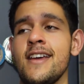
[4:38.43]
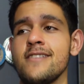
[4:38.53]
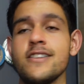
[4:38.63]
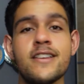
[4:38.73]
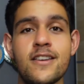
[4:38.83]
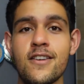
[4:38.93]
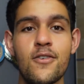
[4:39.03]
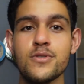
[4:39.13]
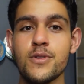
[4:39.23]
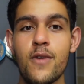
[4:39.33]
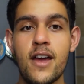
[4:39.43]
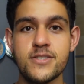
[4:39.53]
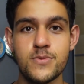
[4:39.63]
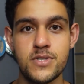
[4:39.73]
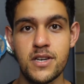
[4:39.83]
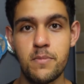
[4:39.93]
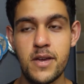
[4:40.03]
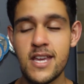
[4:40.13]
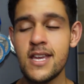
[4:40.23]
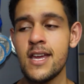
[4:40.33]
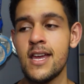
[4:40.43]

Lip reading: So I didn't know what the reaction was going to be.